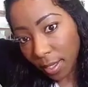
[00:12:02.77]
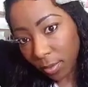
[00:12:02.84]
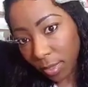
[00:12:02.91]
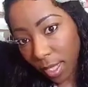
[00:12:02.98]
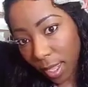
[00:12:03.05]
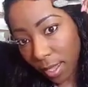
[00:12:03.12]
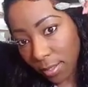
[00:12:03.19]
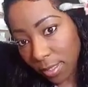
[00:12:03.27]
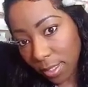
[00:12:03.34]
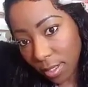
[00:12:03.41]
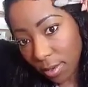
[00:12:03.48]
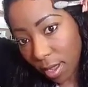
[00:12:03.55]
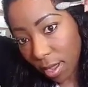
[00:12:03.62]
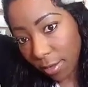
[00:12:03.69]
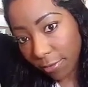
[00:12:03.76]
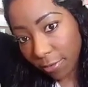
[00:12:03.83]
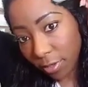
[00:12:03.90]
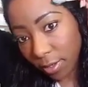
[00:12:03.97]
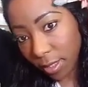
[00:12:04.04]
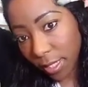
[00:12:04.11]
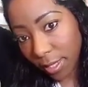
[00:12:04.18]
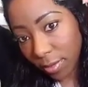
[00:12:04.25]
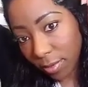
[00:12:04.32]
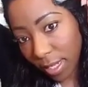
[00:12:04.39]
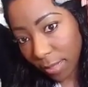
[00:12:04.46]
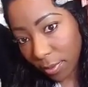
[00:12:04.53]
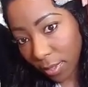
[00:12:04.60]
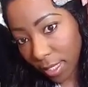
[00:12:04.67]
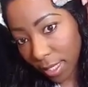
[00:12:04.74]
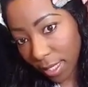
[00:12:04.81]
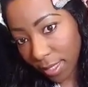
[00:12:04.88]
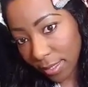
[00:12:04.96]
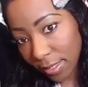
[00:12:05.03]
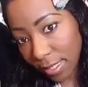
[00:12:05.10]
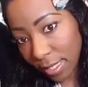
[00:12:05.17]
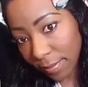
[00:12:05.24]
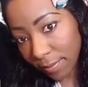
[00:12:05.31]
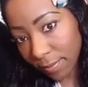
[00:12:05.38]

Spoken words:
We also offer layaway plans.